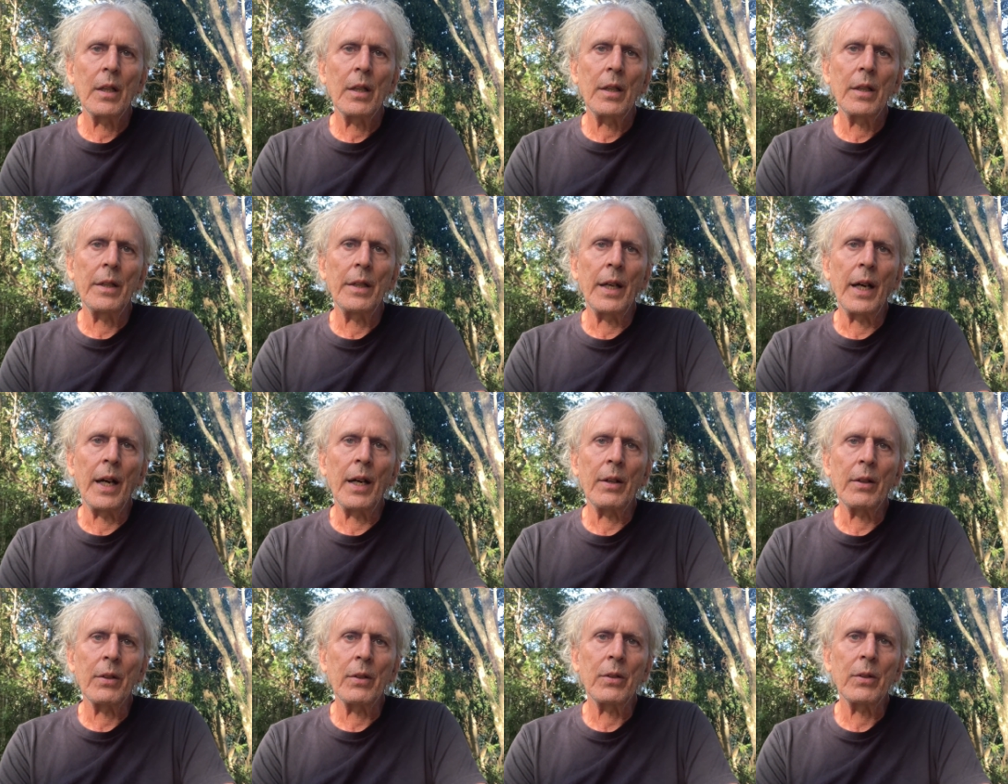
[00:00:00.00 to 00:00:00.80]

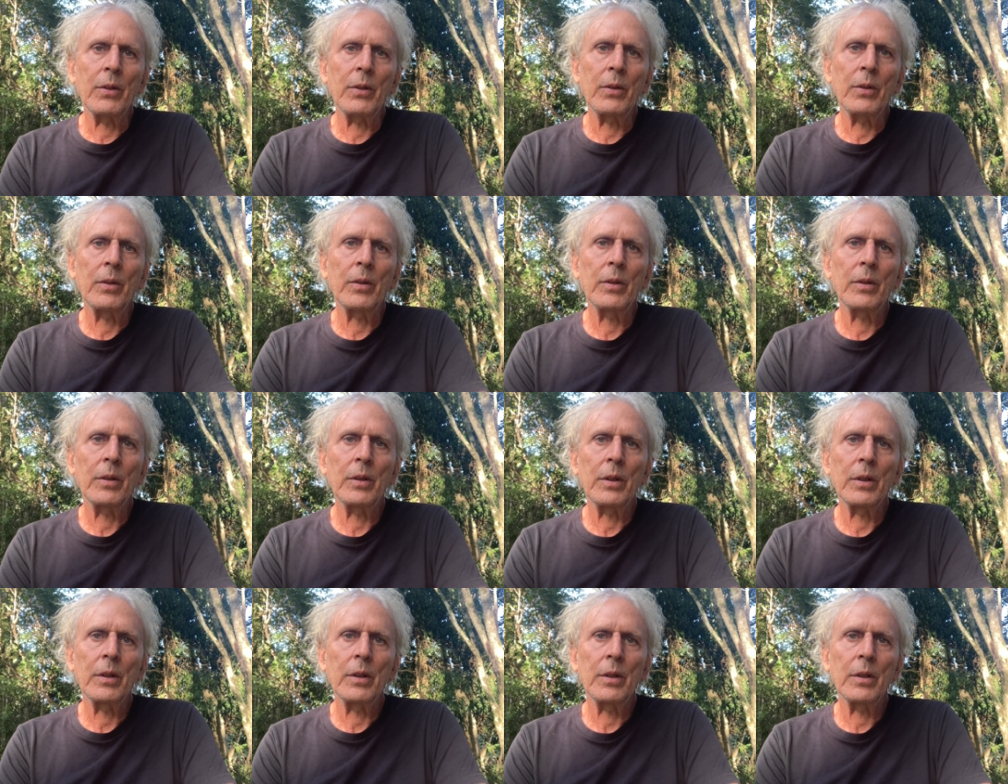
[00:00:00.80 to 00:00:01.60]
now
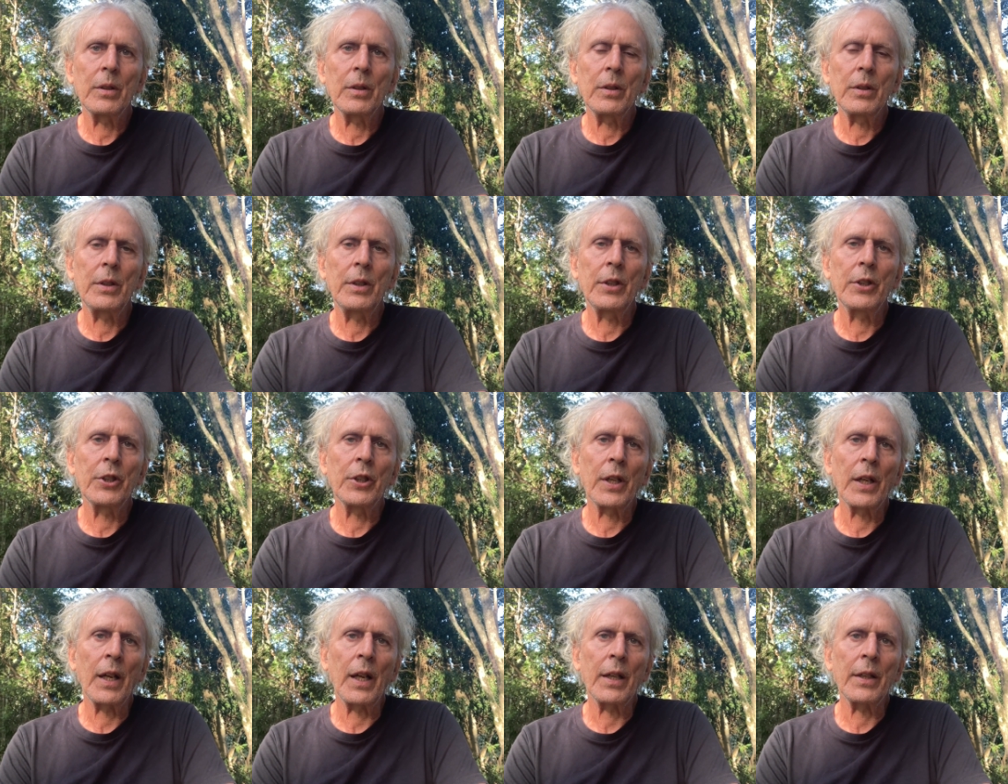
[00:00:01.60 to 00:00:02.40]

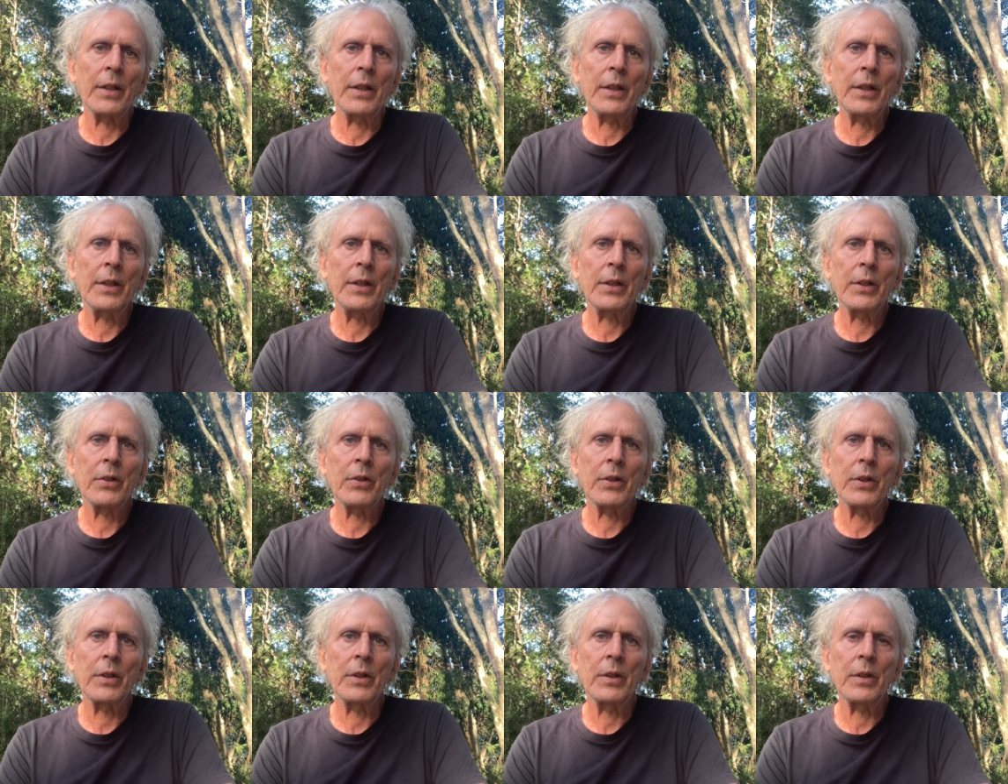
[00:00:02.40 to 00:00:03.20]
digital IDs
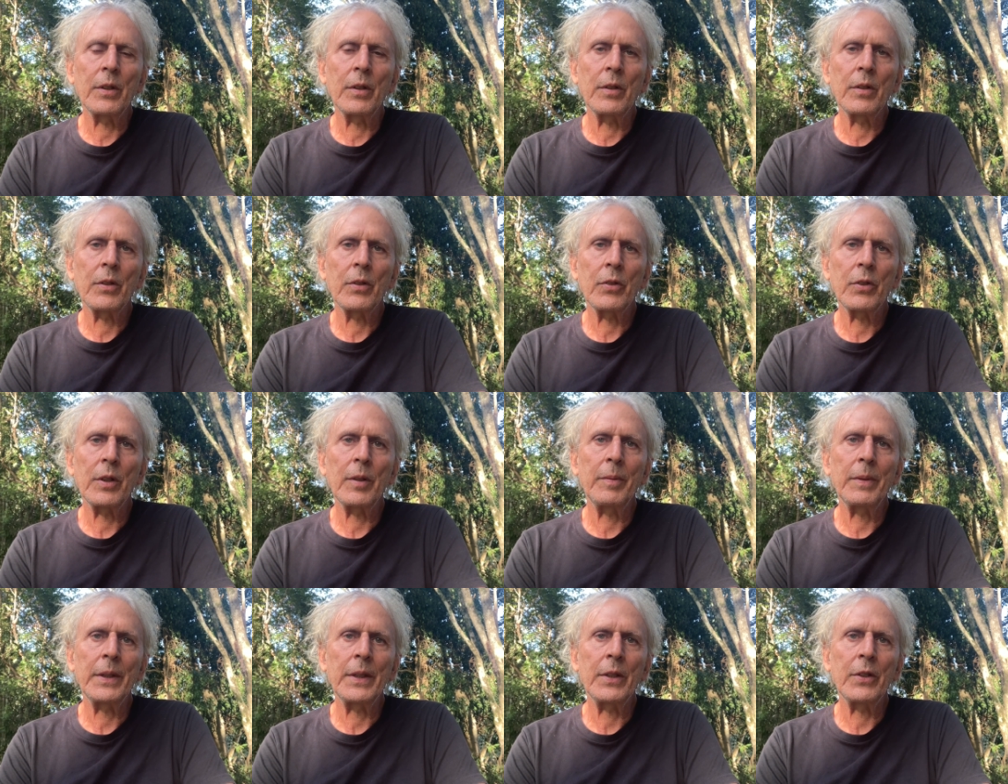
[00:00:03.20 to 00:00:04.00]
and
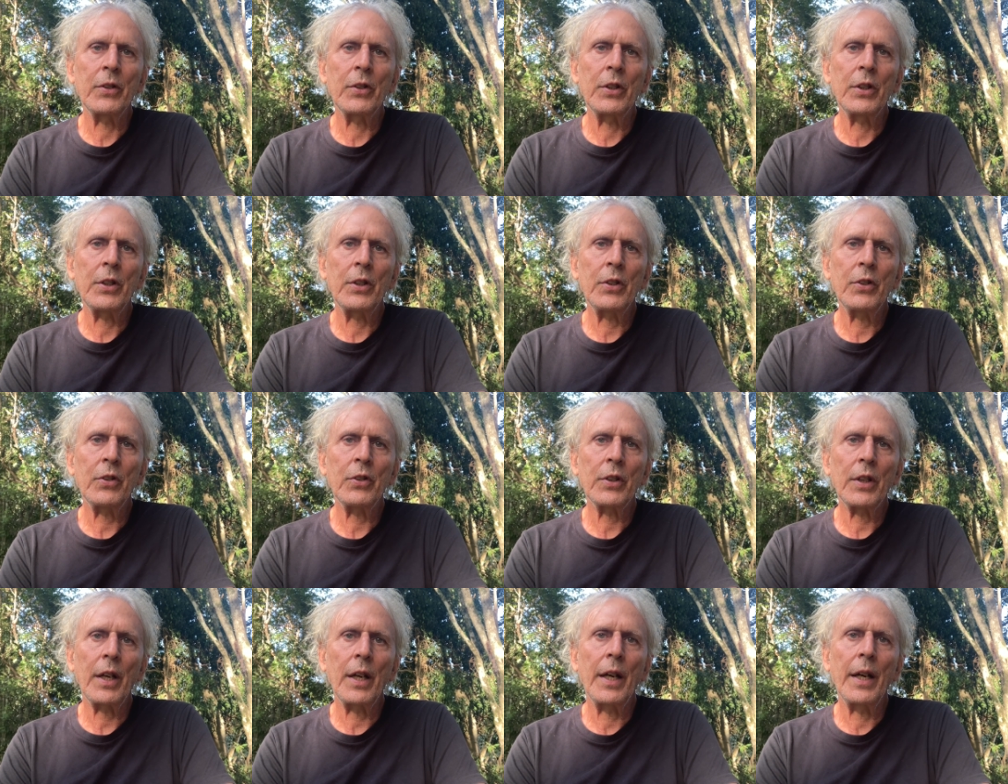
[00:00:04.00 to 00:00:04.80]
CBDCs,
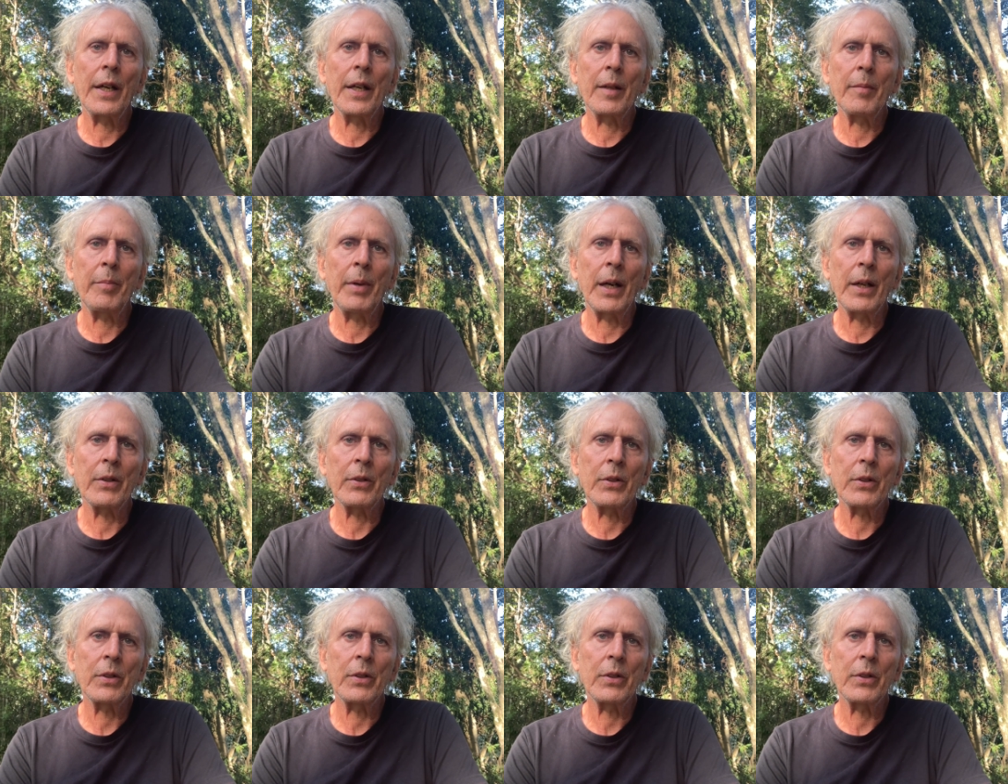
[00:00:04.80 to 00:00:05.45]
and about